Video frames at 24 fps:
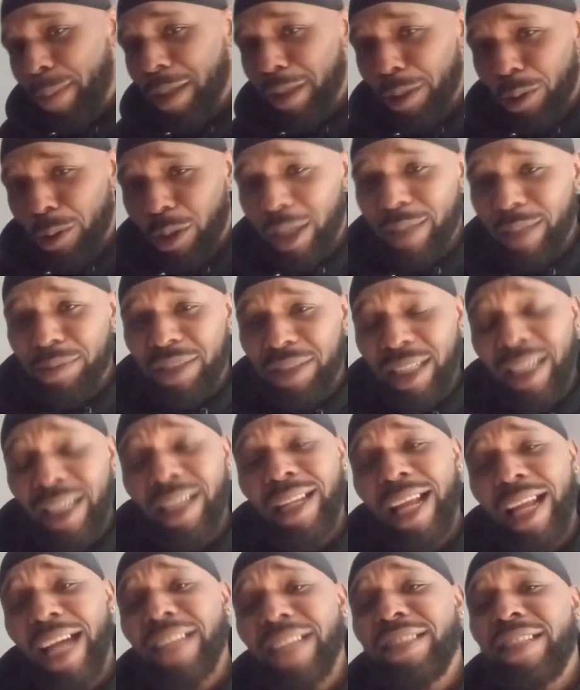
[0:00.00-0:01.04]
You know what I'm
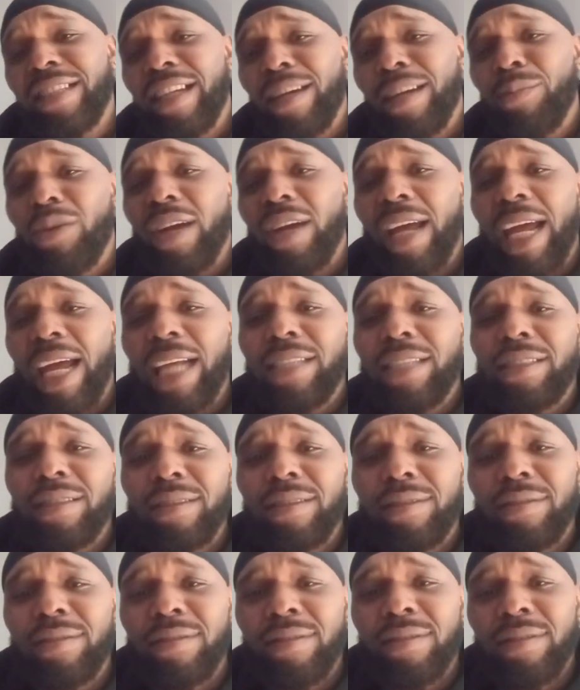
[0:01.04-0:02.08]
saying? Lights, camera,
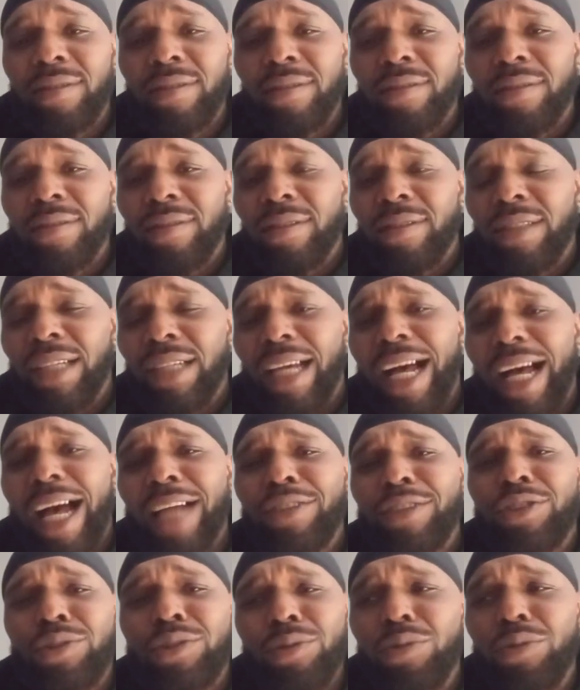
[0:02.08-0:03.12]
action.
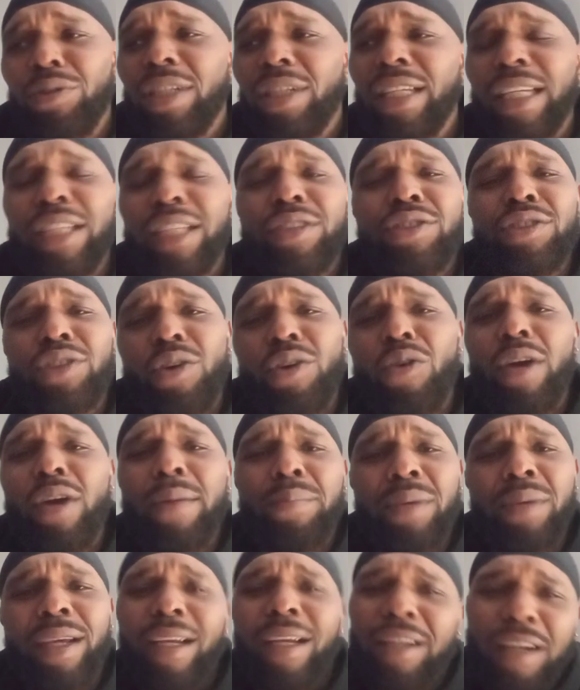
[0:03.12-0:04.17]
I truly enjoy
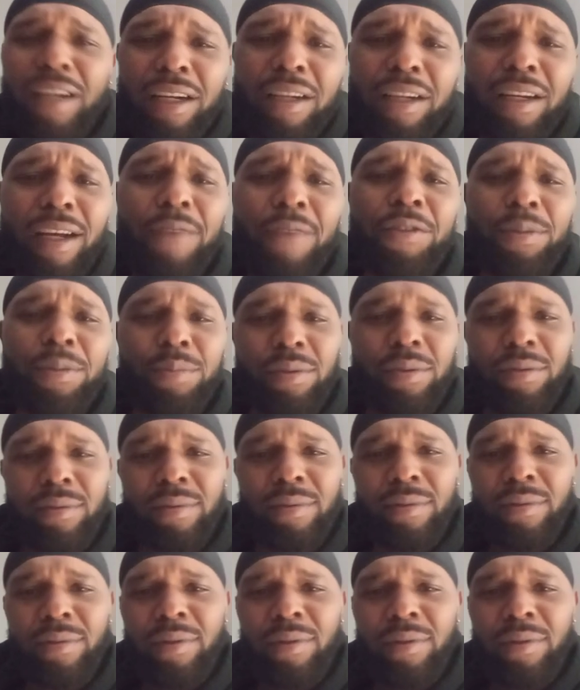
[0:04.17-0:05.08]
being uncomfortable